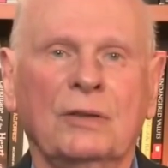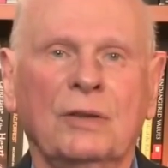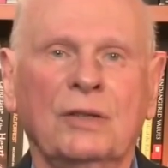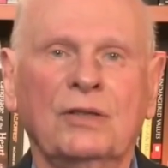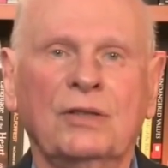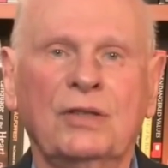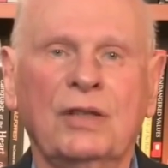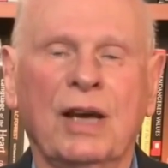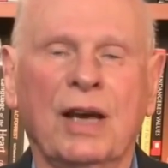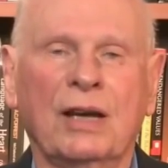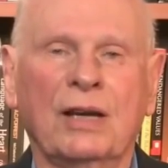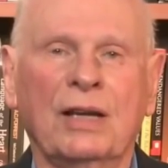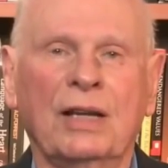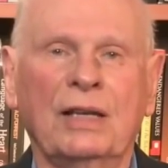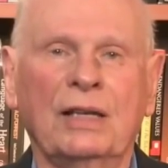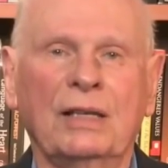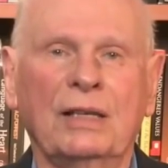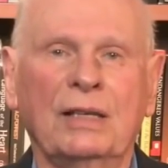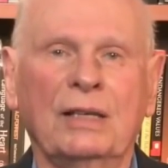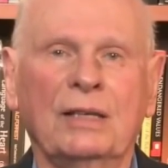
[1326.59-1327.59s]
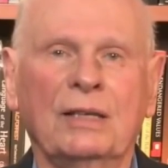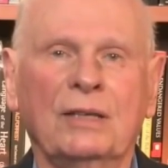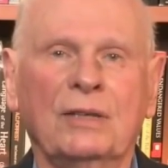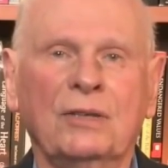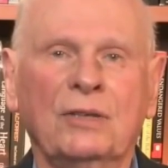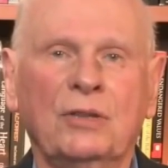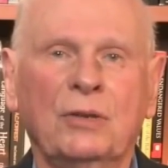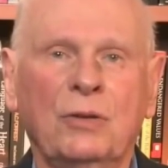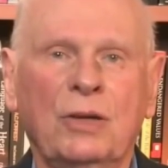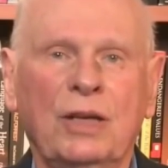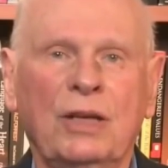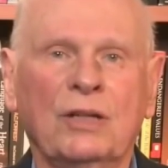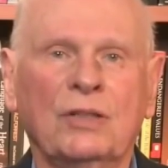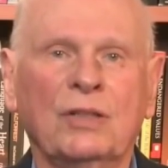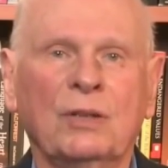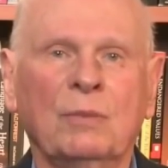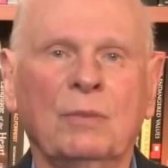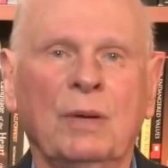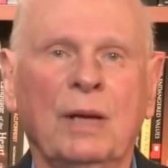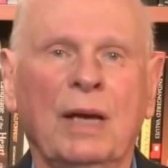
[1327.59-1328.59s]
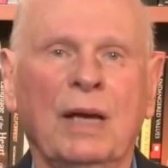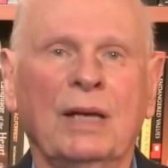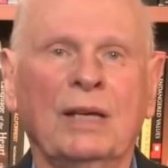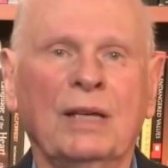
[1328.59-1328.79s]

Christianity, Judaism,